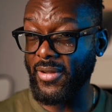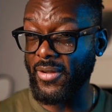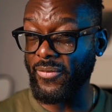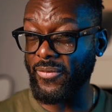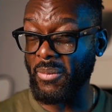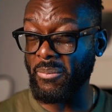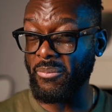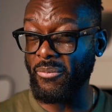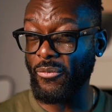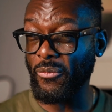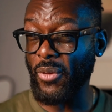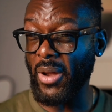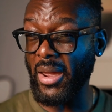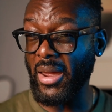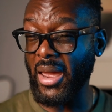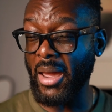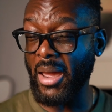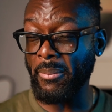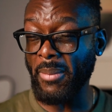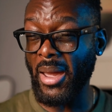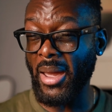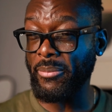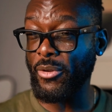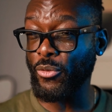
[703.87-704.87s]
If I'm right, I
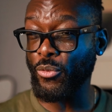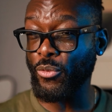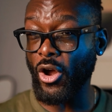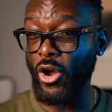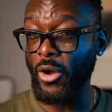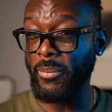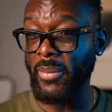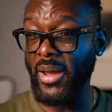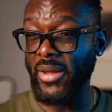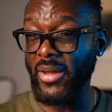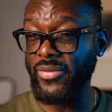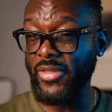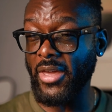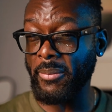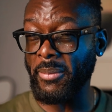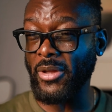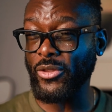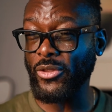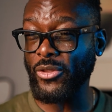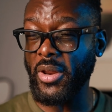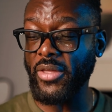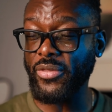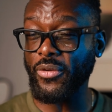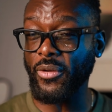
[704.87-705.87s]
might be wrong about that,
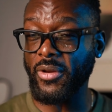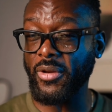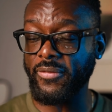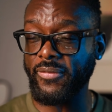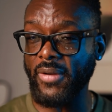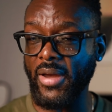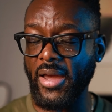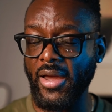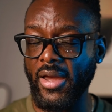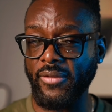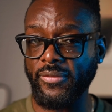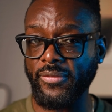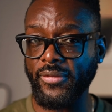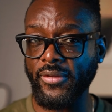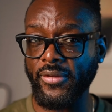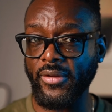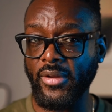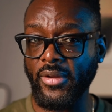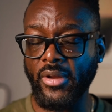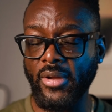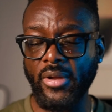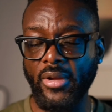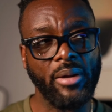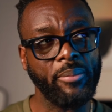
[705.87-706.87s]
but 2035.
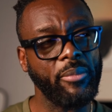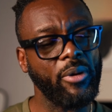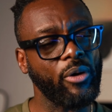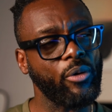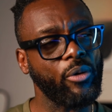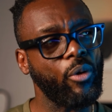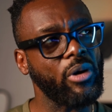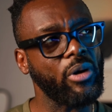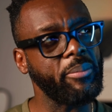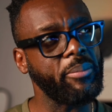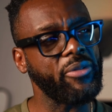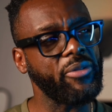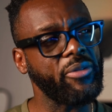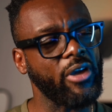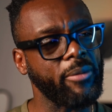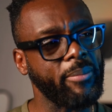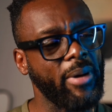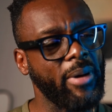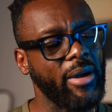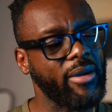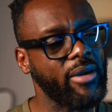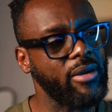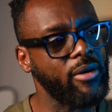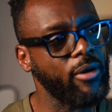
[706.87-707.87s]
Let me hold. Let me think
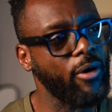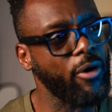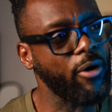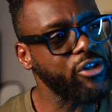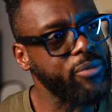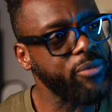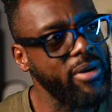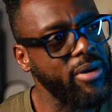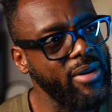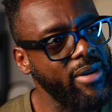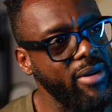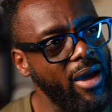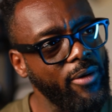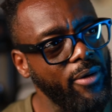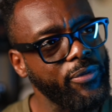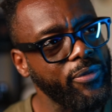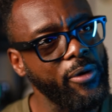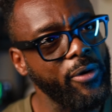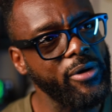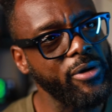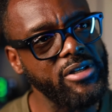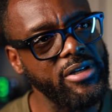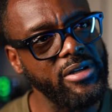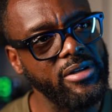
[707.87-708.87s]
about kindergartners right now.
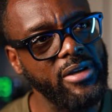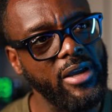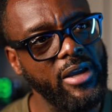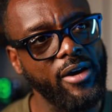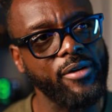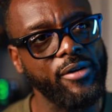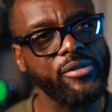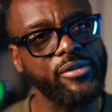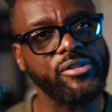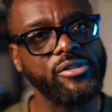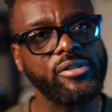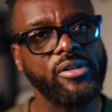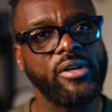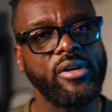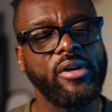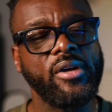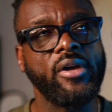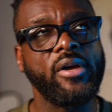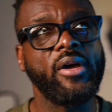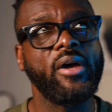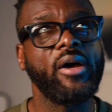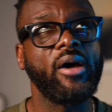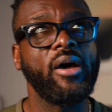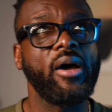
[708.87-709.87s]
13 years,
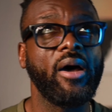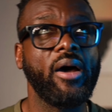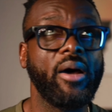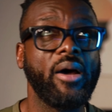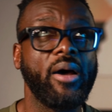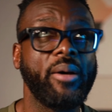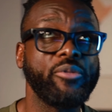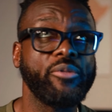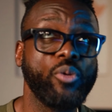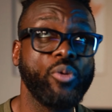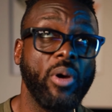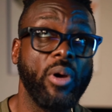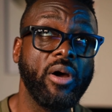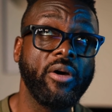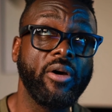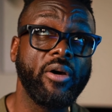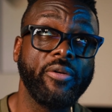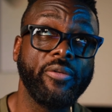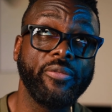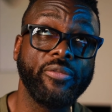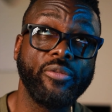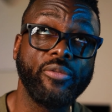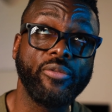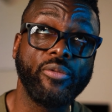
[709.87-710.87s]
um,
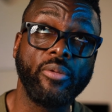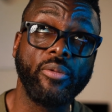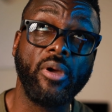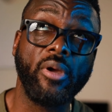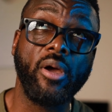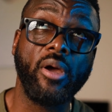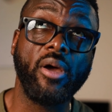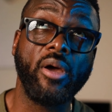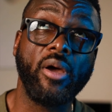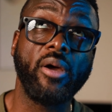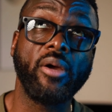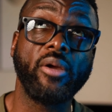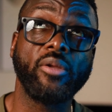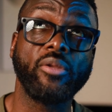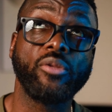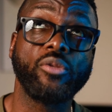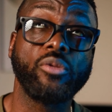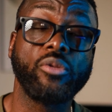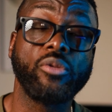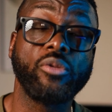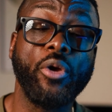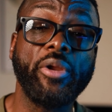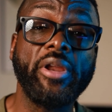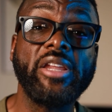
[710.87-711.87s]
12, uh,
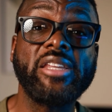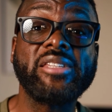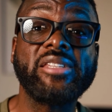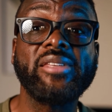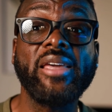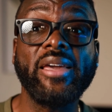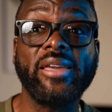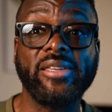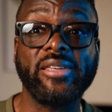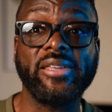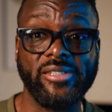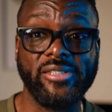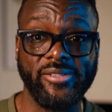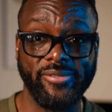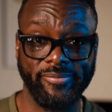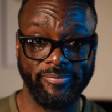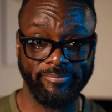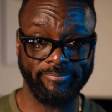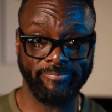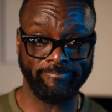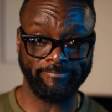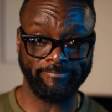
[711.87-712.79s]
36.